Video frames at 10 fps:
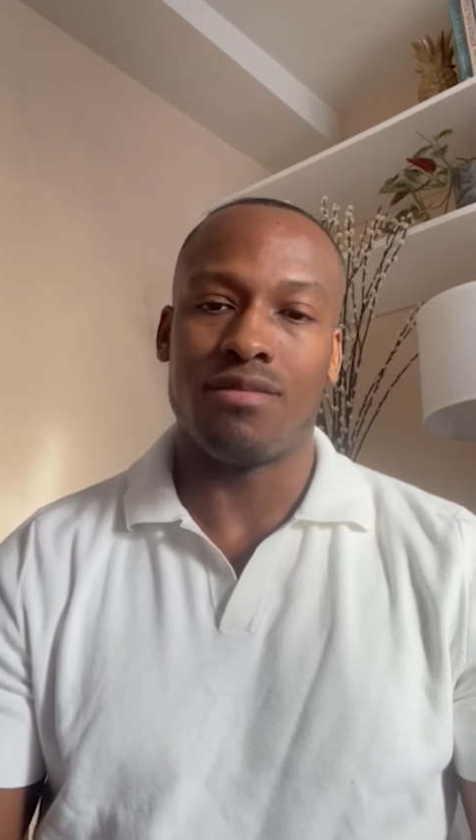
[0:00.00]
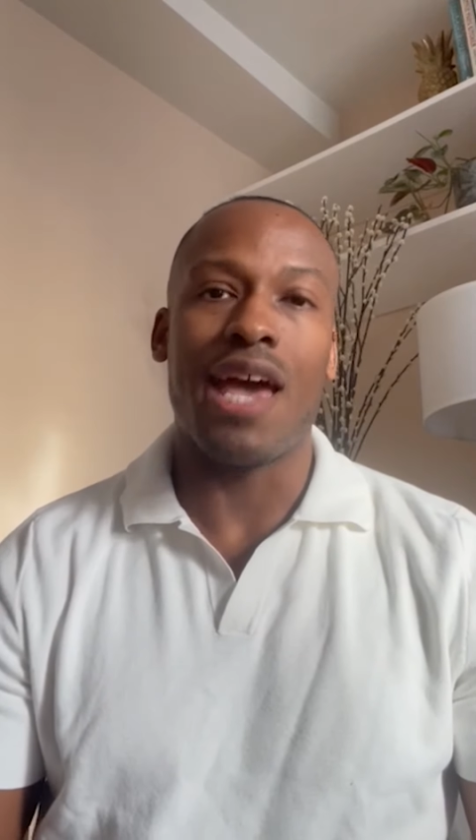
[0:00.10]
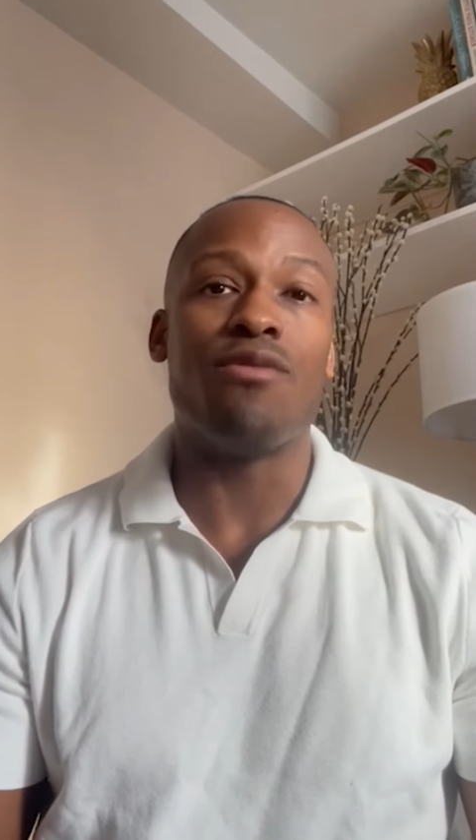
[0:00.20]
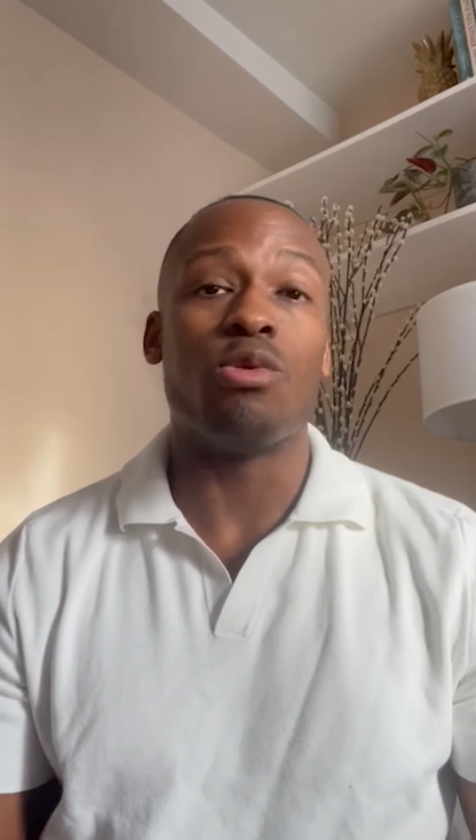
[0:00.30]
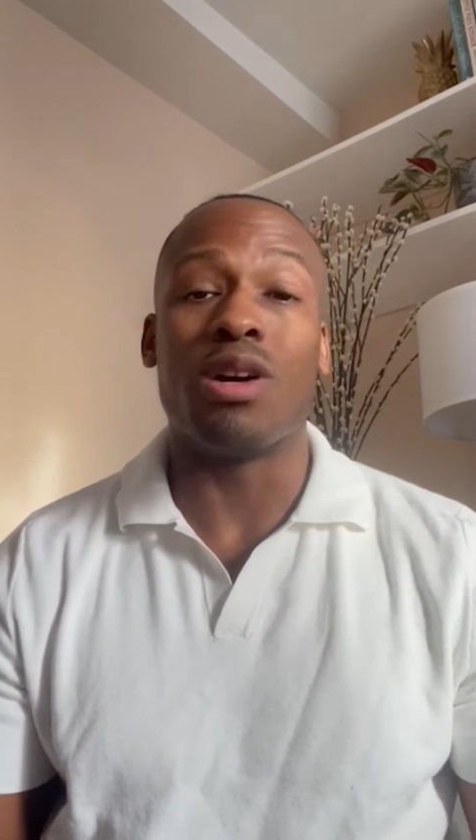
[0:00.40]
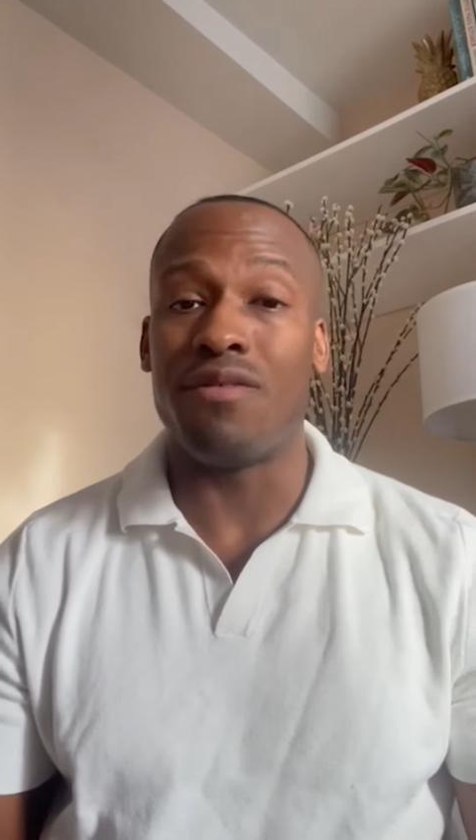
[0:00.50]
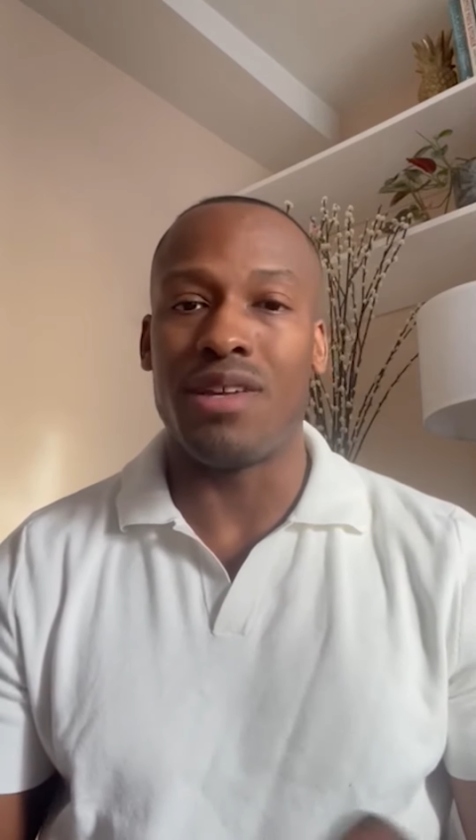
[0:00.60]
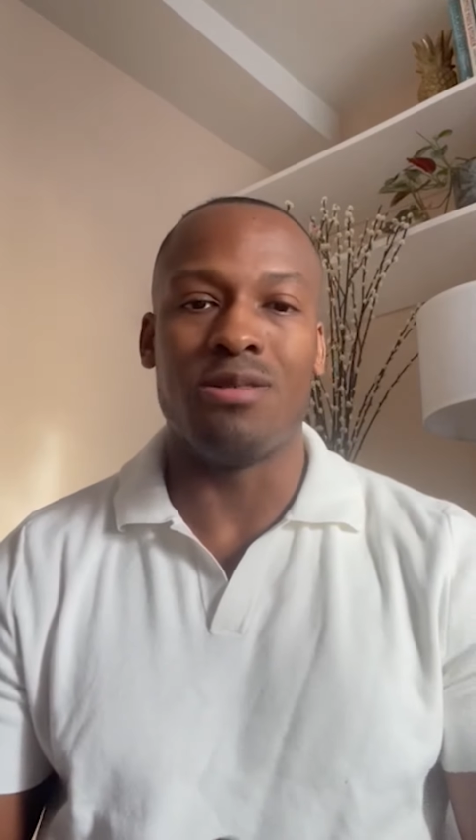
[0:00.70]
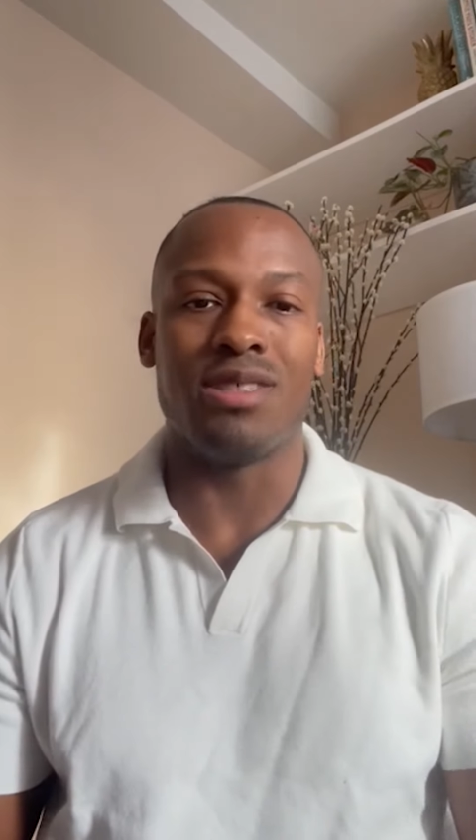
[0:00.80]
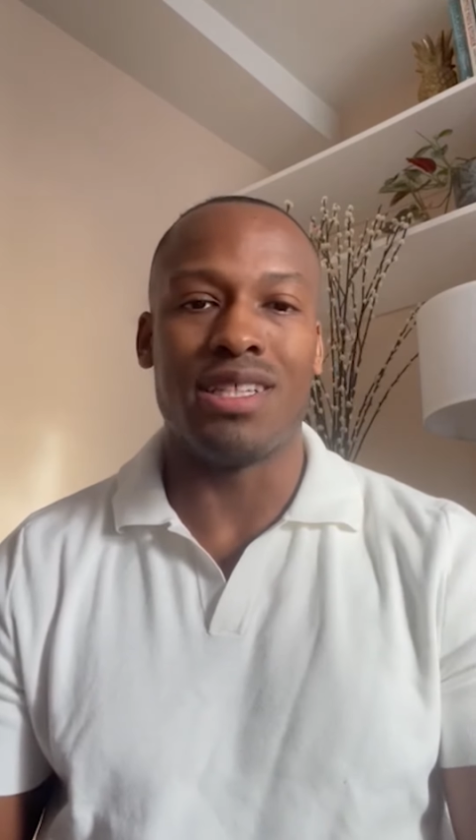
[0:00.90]
everyone
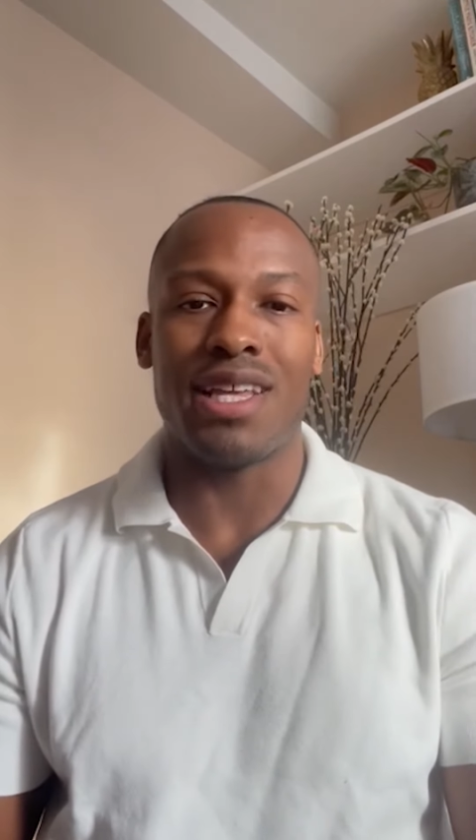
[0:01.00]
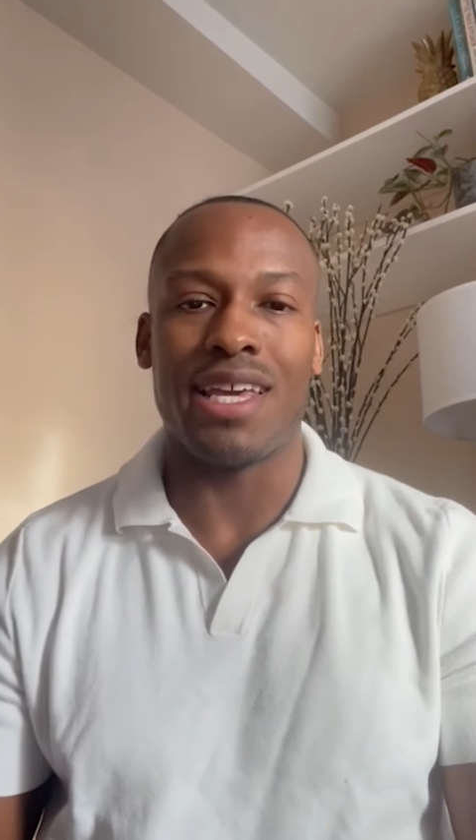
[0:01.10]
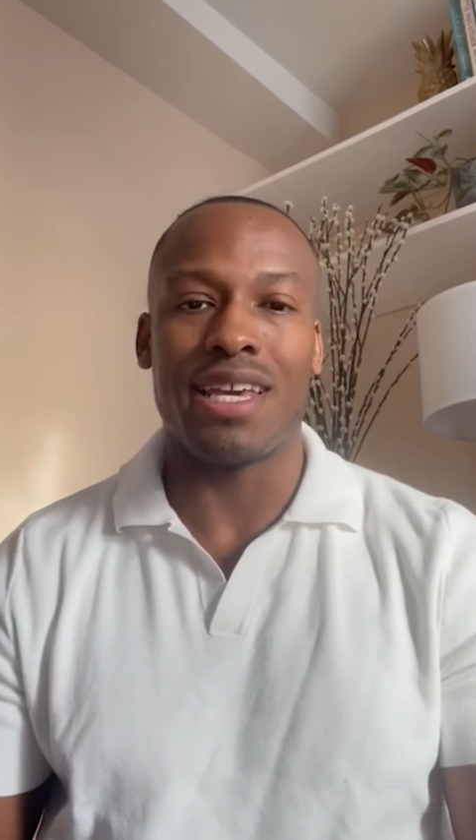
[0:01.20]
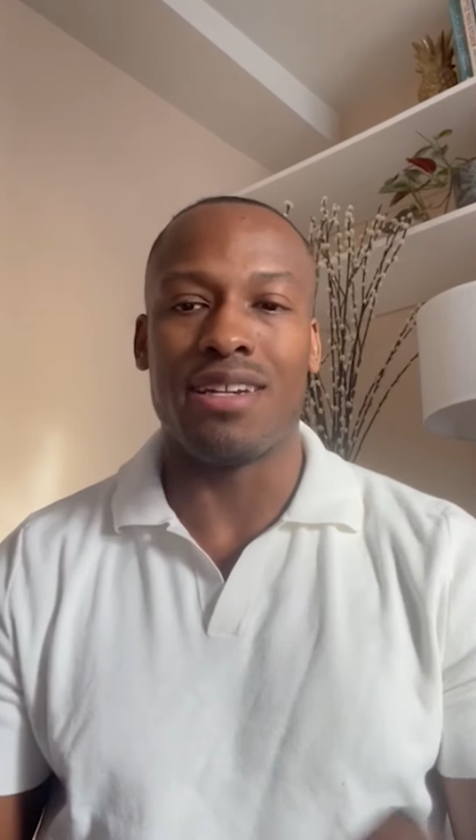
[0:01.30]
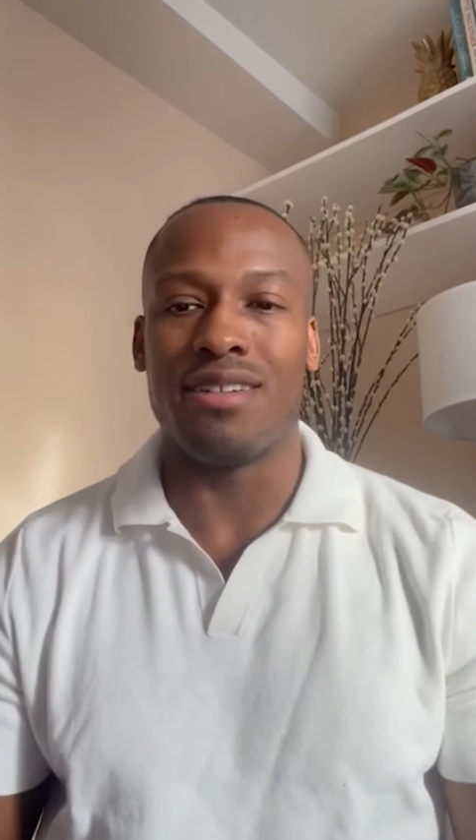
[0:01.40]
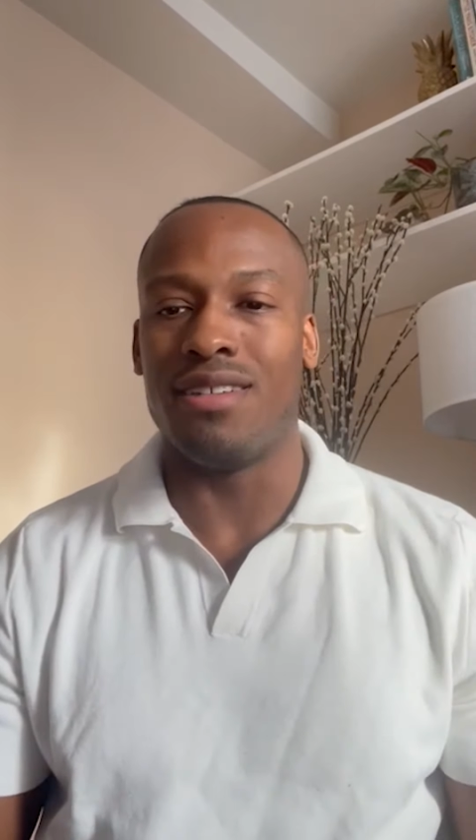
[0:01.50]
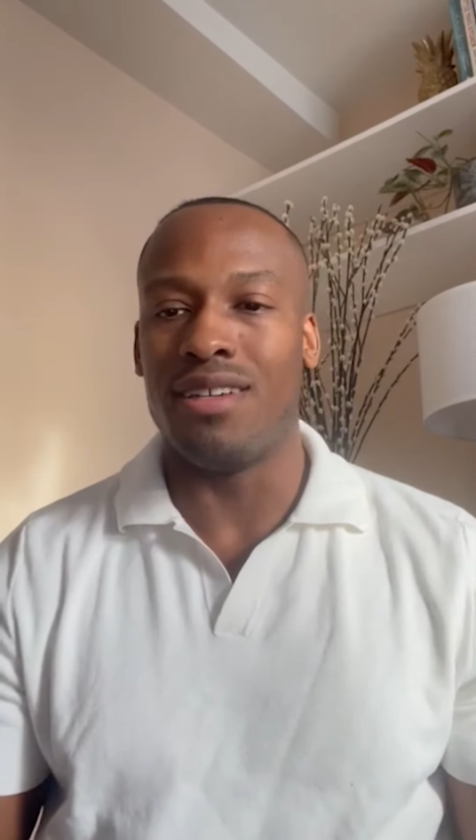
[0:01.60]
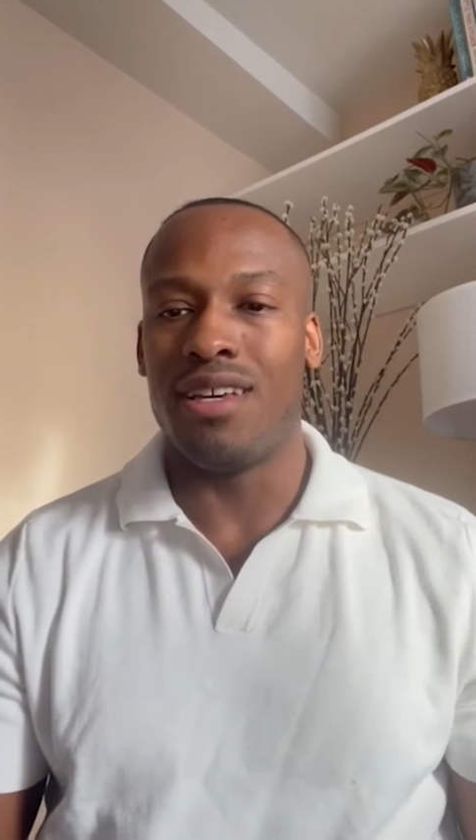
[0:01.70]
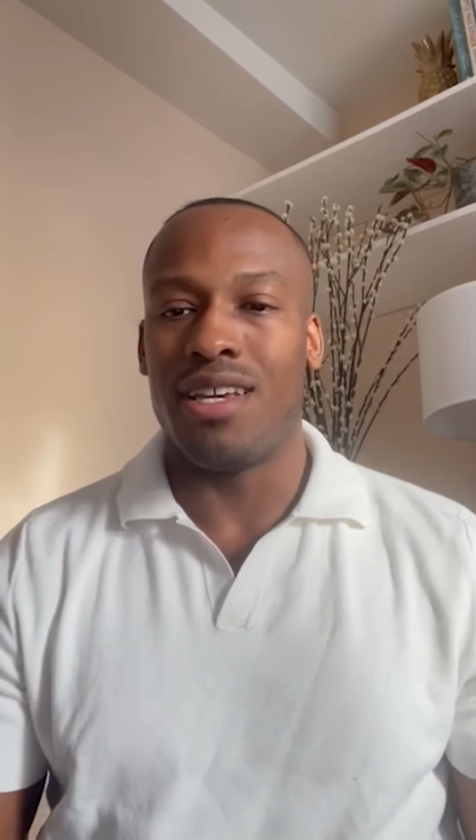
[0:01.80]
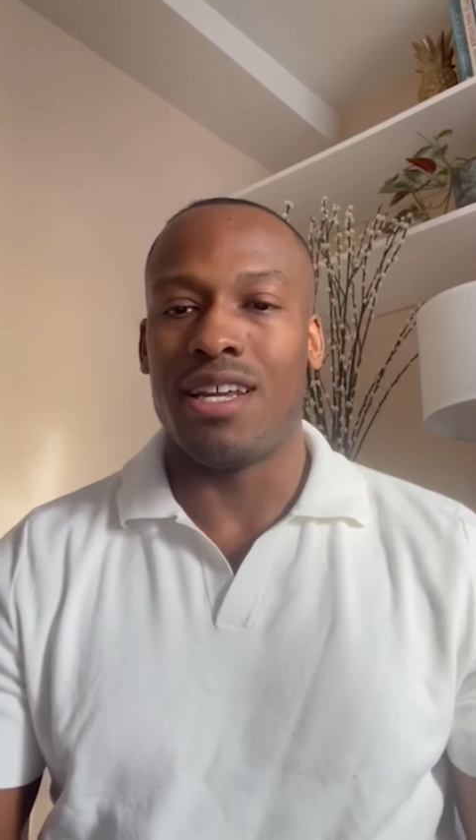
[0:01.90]
feels that they can
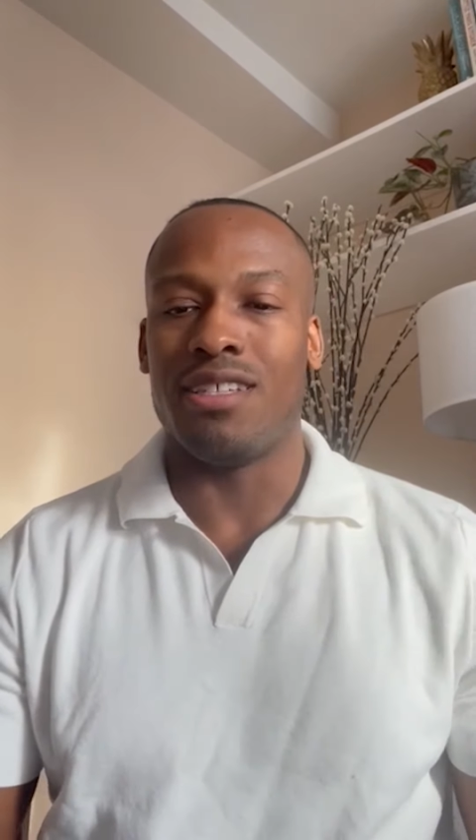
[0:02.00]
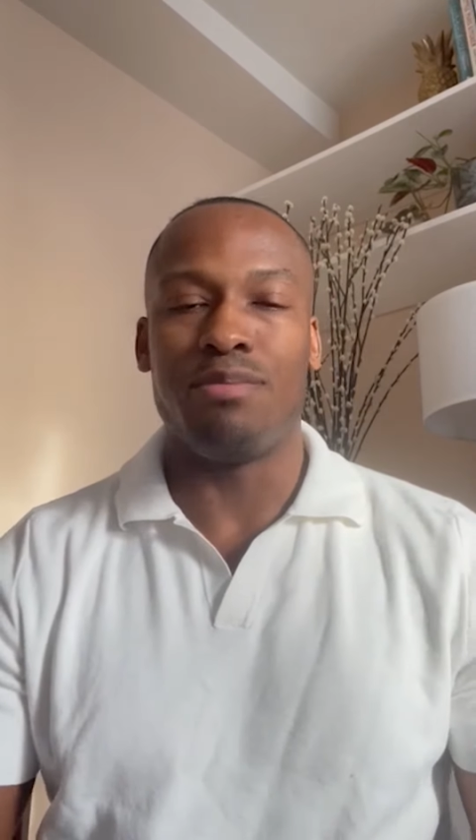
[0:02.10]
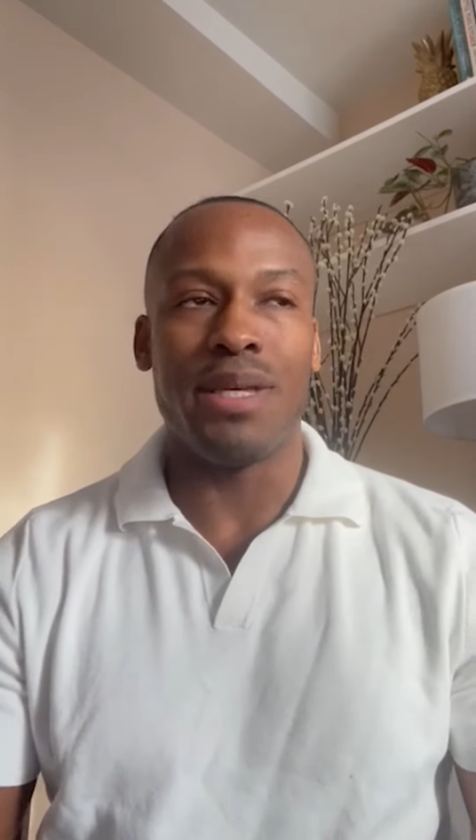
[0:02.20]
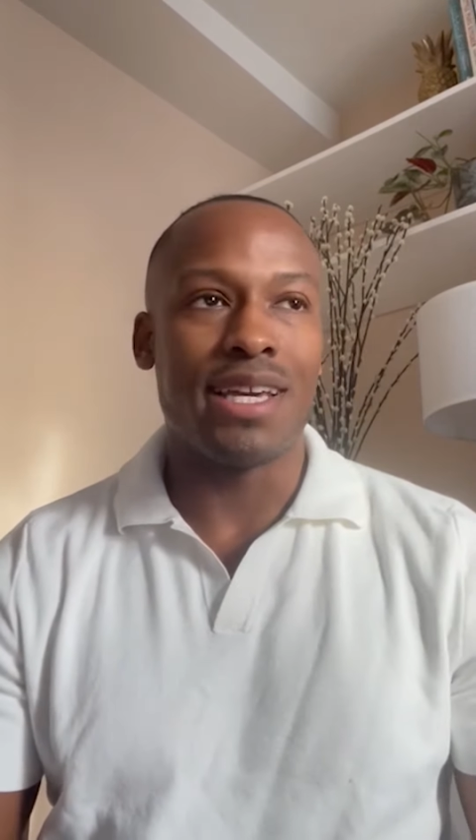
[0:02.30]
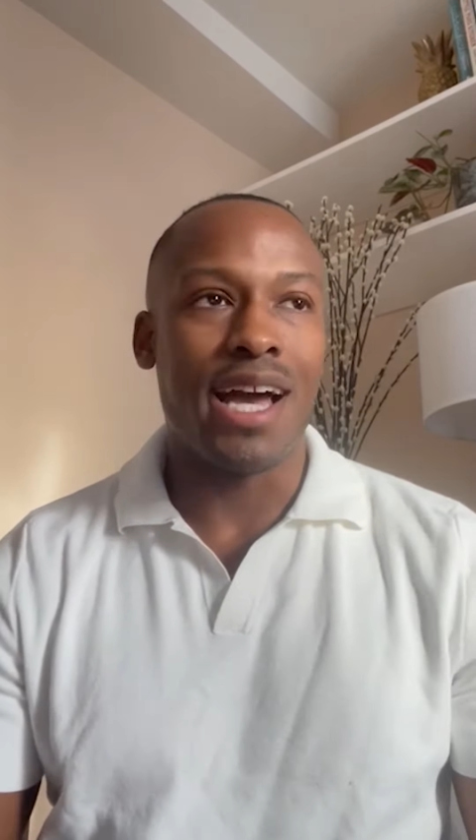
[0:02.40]
you know, speak